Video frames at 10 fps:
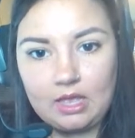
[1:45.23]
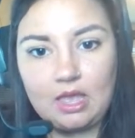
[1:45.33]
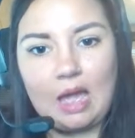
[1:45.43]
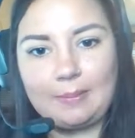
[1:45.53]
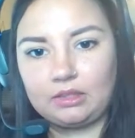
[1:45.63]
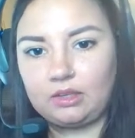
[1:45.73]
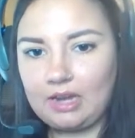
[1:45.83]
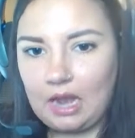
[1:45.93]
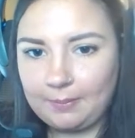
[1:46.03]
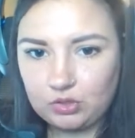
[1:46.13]
I mean, look at
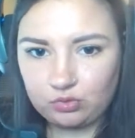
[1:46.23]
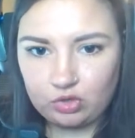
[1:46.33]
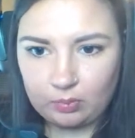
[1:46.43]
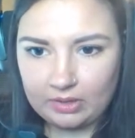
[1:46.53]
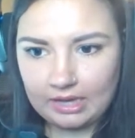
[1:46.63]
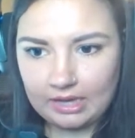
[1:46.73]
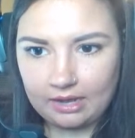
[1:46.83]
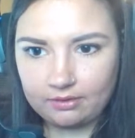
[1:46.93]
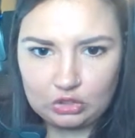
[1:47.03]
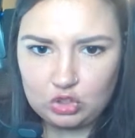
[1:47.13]
how much room we
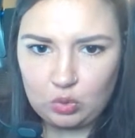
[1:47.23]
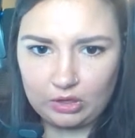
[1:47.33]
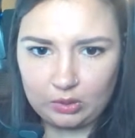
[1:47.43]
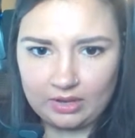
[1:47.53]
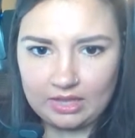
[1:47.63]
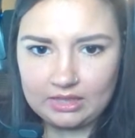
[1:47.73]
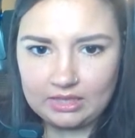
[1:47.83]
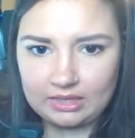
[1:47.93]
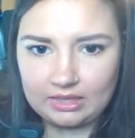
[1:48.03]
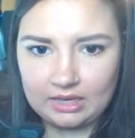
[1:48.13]
have to work with,
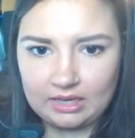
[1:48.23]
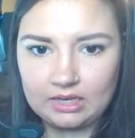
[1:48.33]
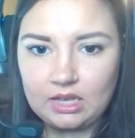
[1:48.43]
and then